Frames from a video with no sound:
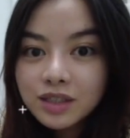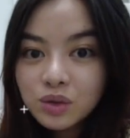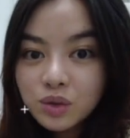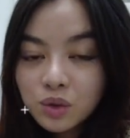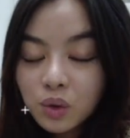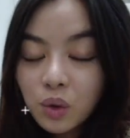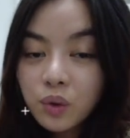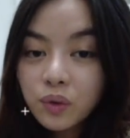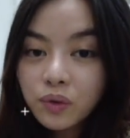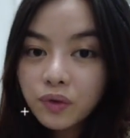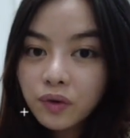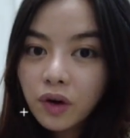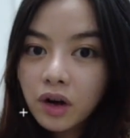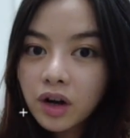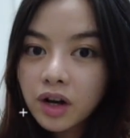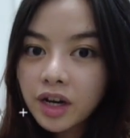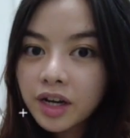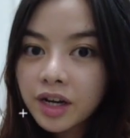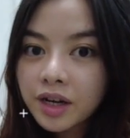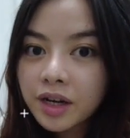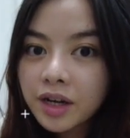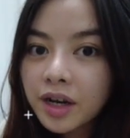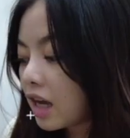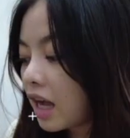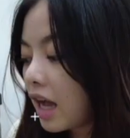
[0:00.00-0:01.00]
so
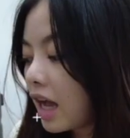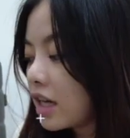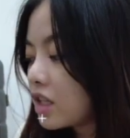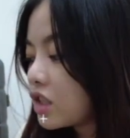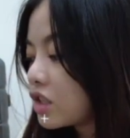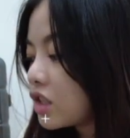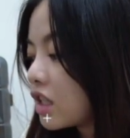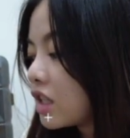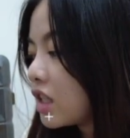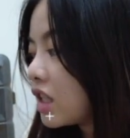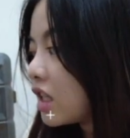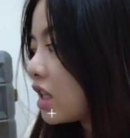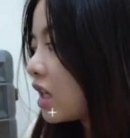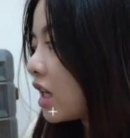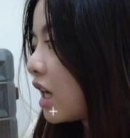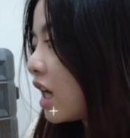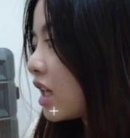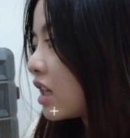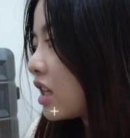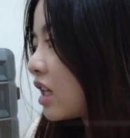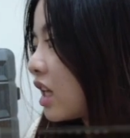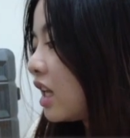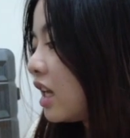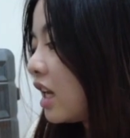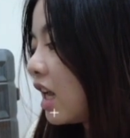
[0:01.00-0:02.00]
far, kasha
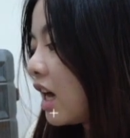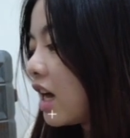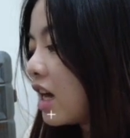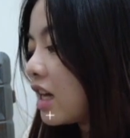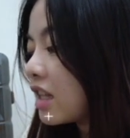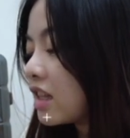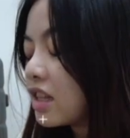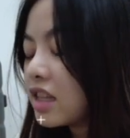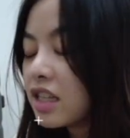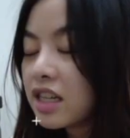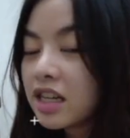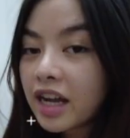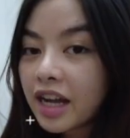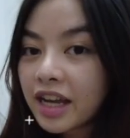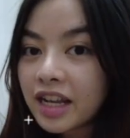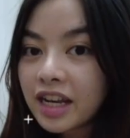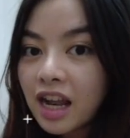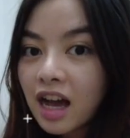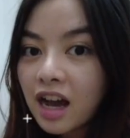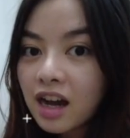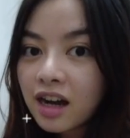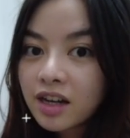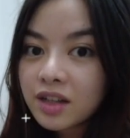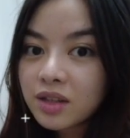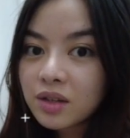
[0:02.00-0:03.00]
na ata lahat ng
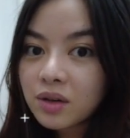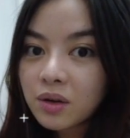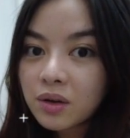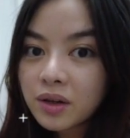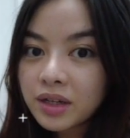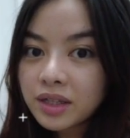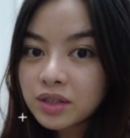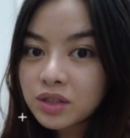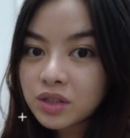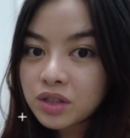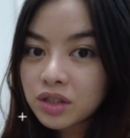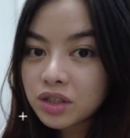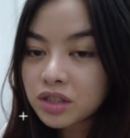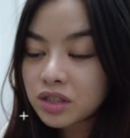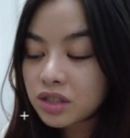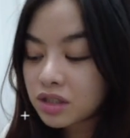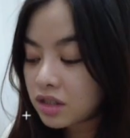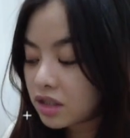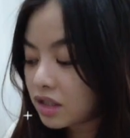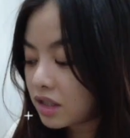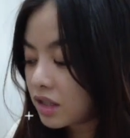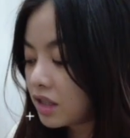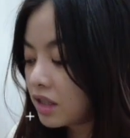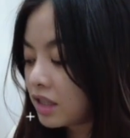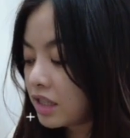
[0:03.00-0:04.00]
kailangan ko and
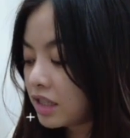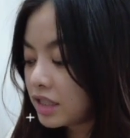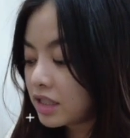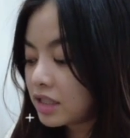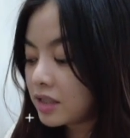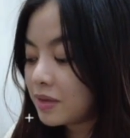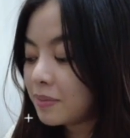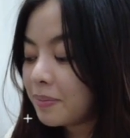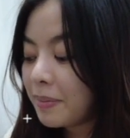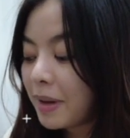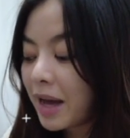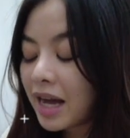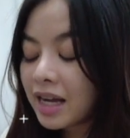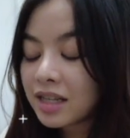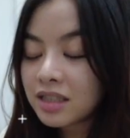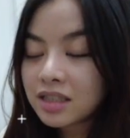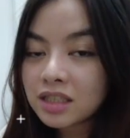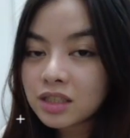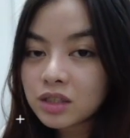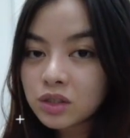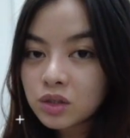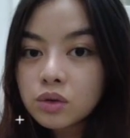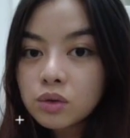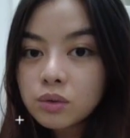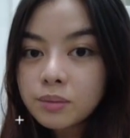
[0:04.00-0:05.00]
just this bag,
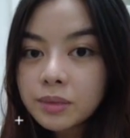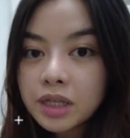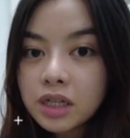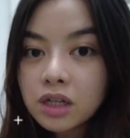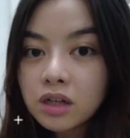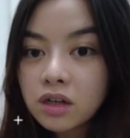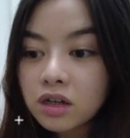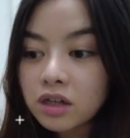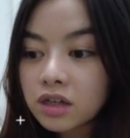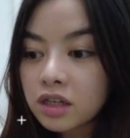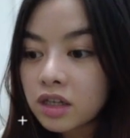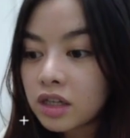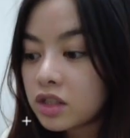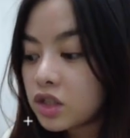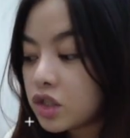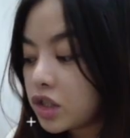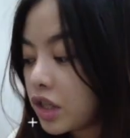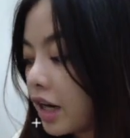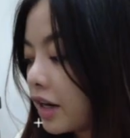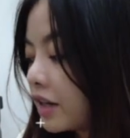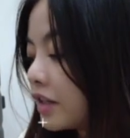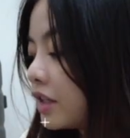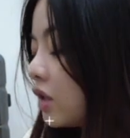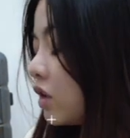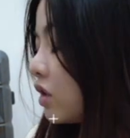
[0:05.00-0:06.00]
this Tumi luggage,
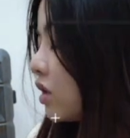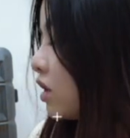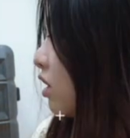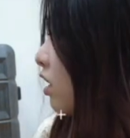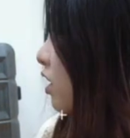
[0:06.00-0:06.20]
carry-on